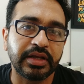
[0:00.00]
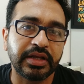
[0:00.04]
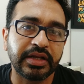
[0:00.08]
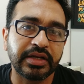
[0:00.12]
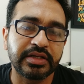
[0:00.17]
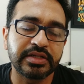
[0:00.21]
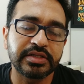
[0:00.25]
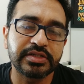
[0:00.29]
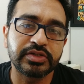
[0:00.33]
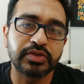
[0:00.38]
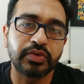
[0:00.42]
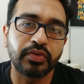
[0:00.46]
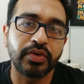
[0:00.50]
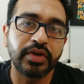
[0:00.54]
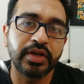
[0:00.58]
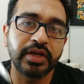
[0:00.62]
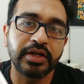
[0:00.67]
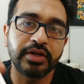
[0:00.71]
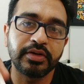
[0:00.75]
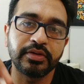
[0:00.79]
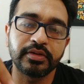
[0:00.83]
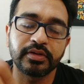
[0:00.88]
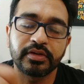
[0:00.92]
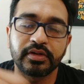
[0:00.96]
it is
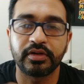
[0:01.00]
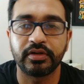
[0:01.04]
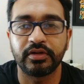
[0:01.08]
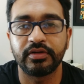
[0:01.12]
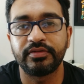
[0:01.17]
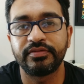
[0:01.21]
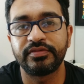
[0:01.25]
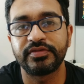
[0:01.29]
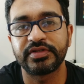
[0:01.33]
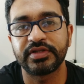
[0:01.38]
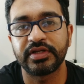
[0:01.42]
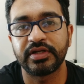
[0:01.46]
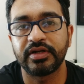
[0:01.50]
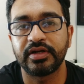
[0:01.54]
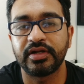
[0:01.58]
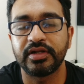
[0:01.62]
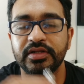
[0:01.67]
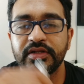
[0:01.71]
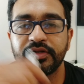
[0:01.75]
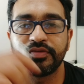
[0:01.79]
going into the curved canal